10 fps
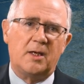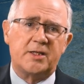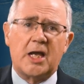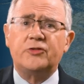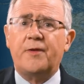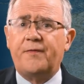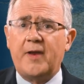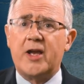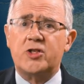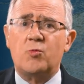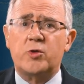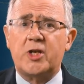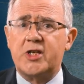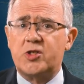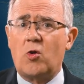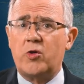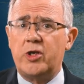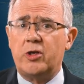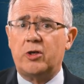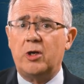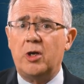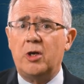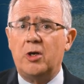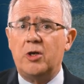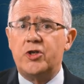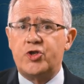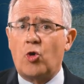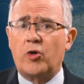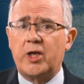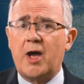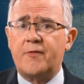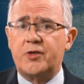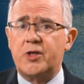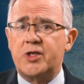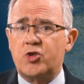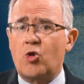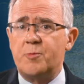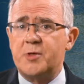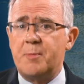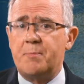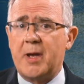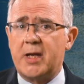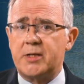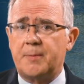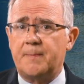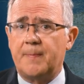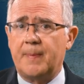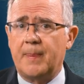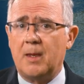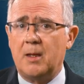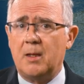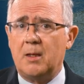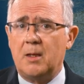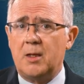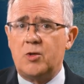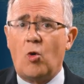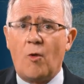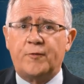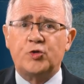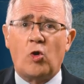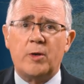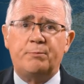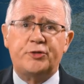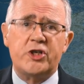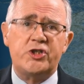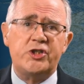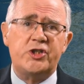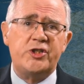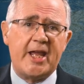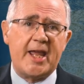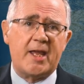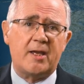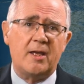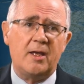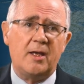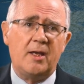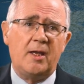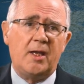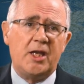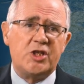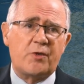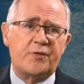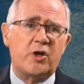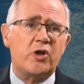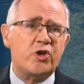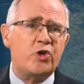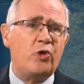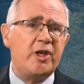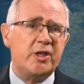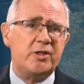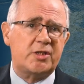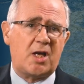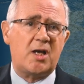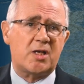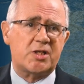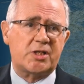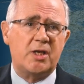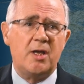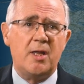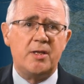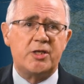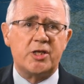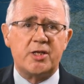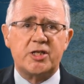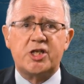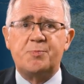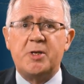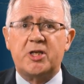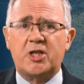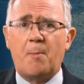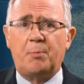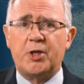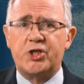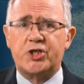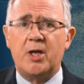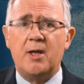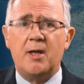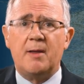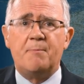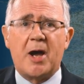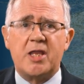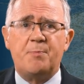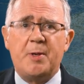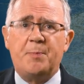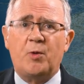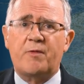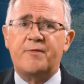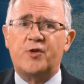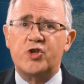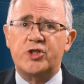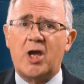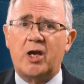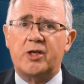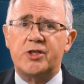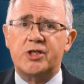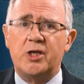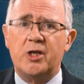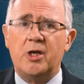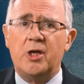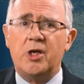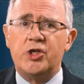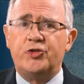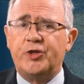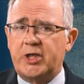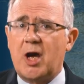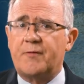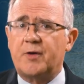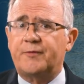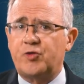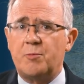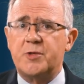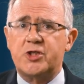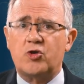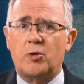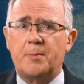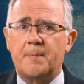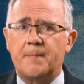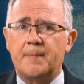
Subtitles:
As I reflect on what I saw here shortly after the storm's impact, the overall impression today is of the Herculean task that has been accomplished by the people of the Virgin Islands to recover from the storm.